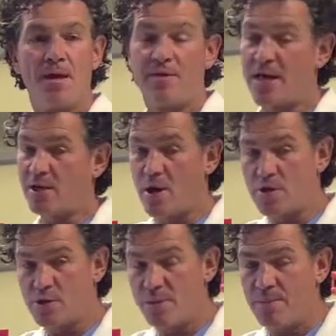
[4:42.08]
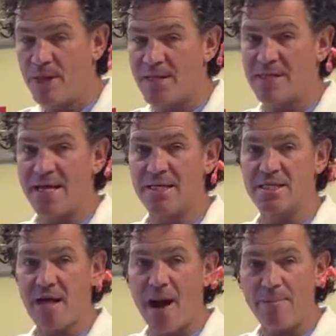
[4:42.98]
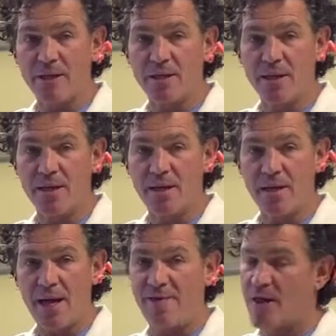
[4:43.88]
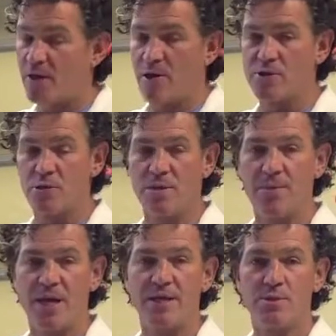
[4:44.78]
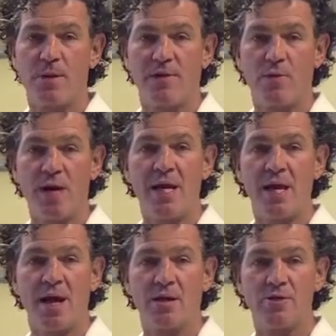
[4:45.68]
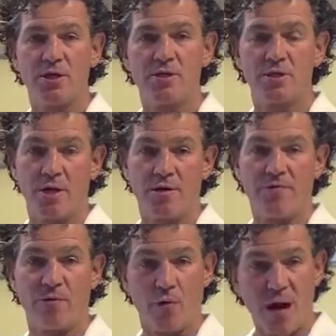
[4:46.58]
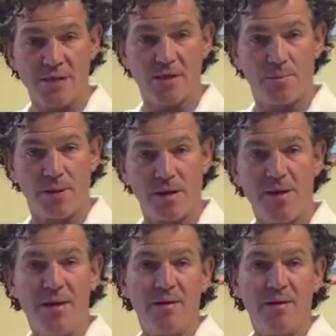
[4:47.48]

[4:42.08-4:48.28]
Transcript: They can also be placed endoscopically, and they can also be placed by the radiologists under fluoroscopy.